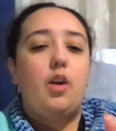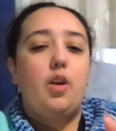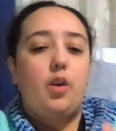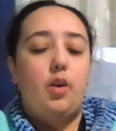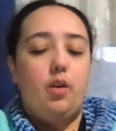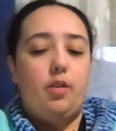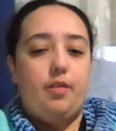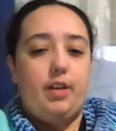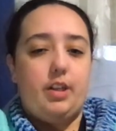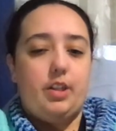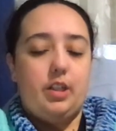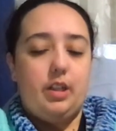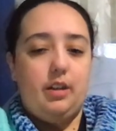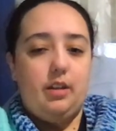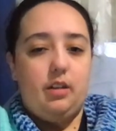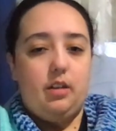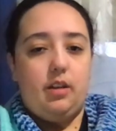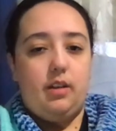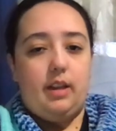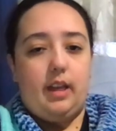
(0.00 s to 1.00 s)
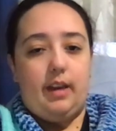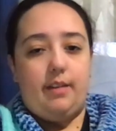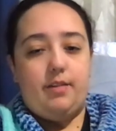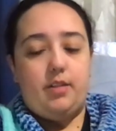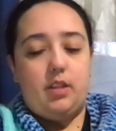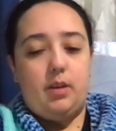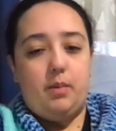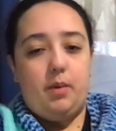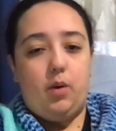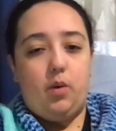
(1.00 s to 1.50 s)
You eventually learn they have
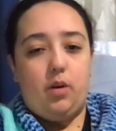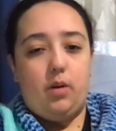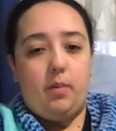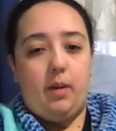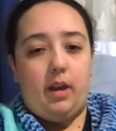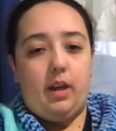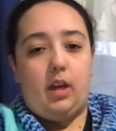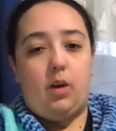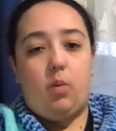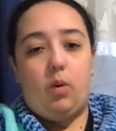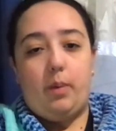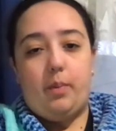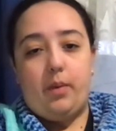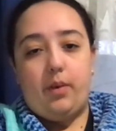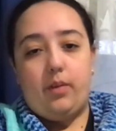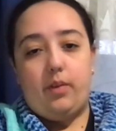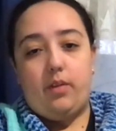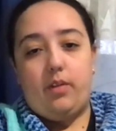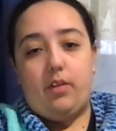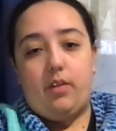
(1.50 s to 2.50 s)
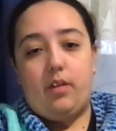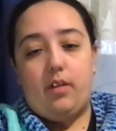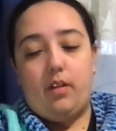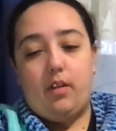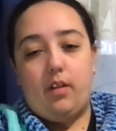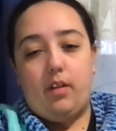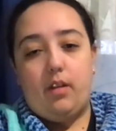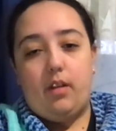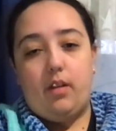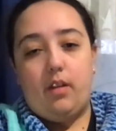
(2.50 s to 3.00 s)
semi-automatic weapons,
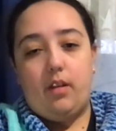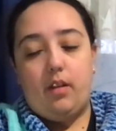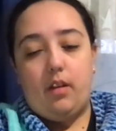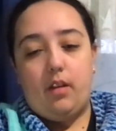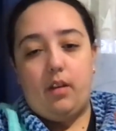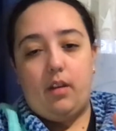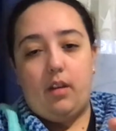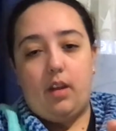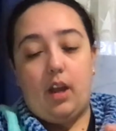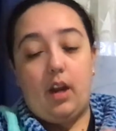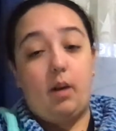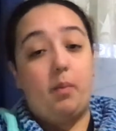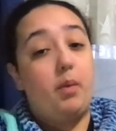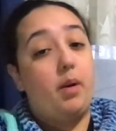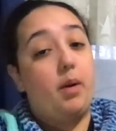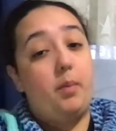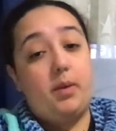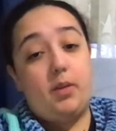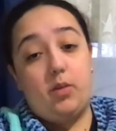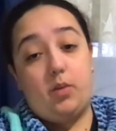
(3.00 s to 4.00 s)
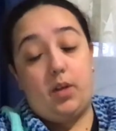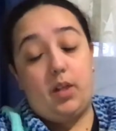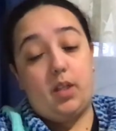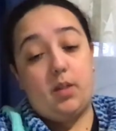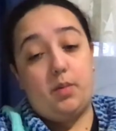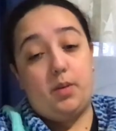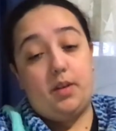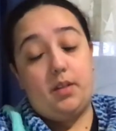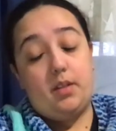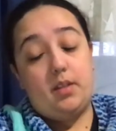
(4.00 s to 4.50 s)
and I'm going to be talking
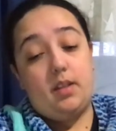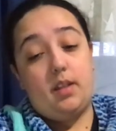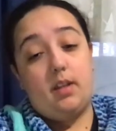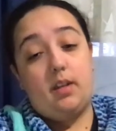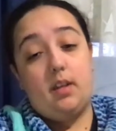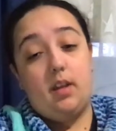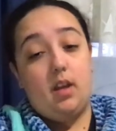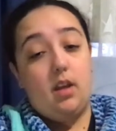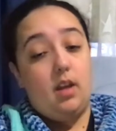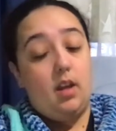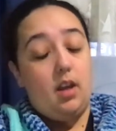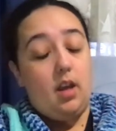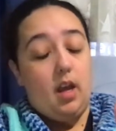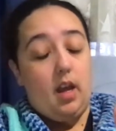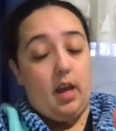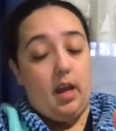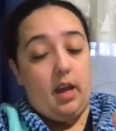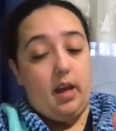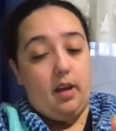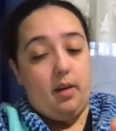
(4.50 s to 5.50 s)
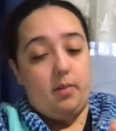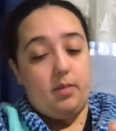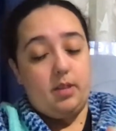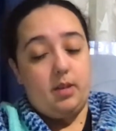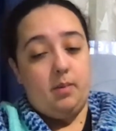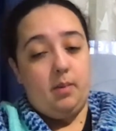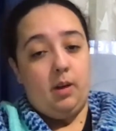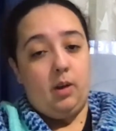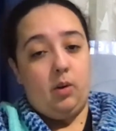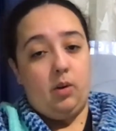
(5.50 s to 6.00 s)
spoilers here.
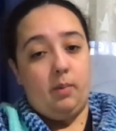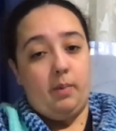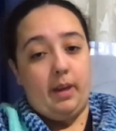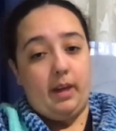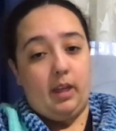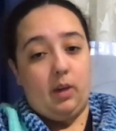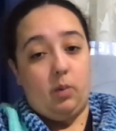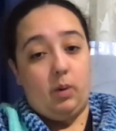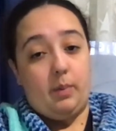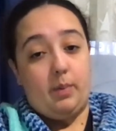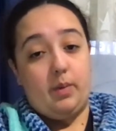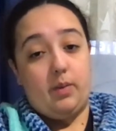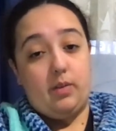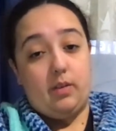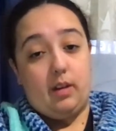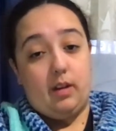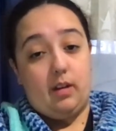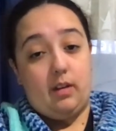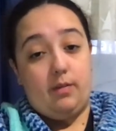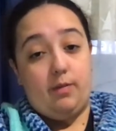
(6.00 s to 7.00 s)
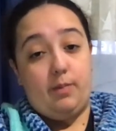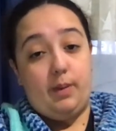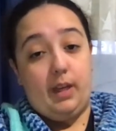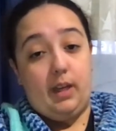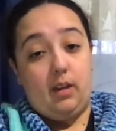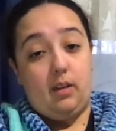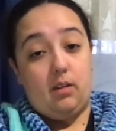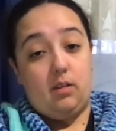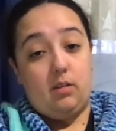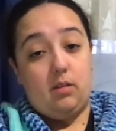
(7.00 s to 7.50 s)
Semi-automatic weapons that have
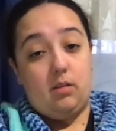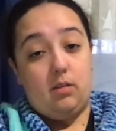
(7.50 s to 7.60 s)
been